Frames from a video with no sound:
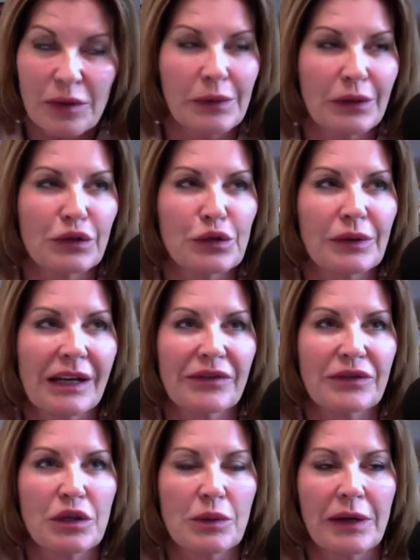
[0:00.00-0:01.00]
to do it
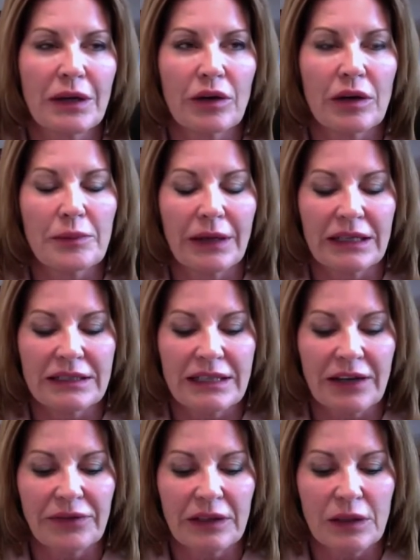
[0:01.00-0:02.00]
after your period, but it
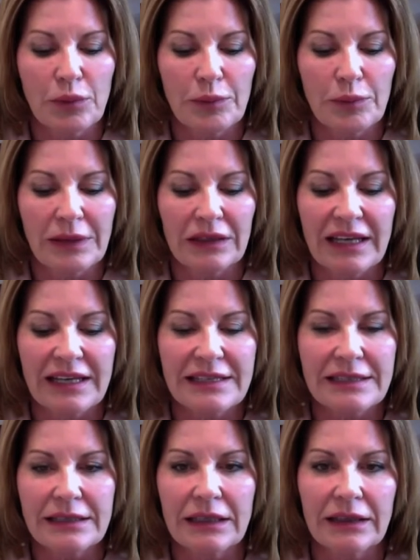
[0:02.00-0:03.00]
definitely will be
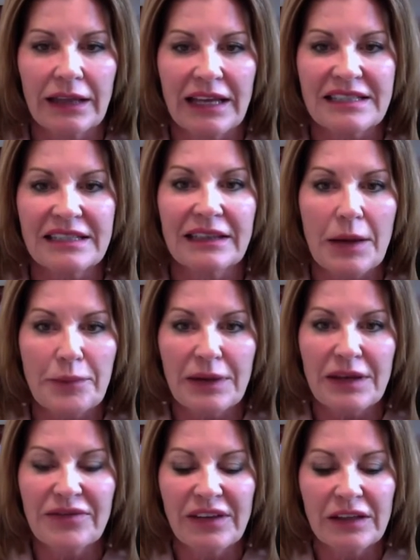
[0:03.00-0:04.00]
less
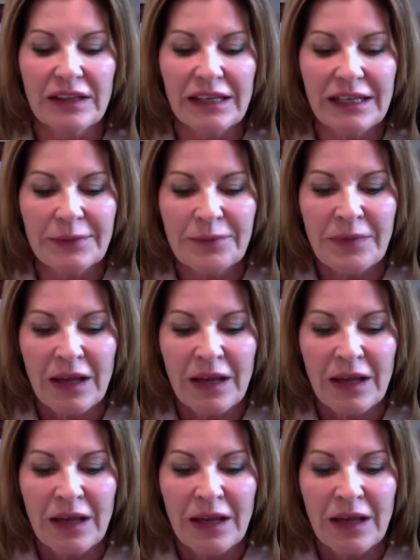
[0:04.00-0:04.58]
lumpy feeling.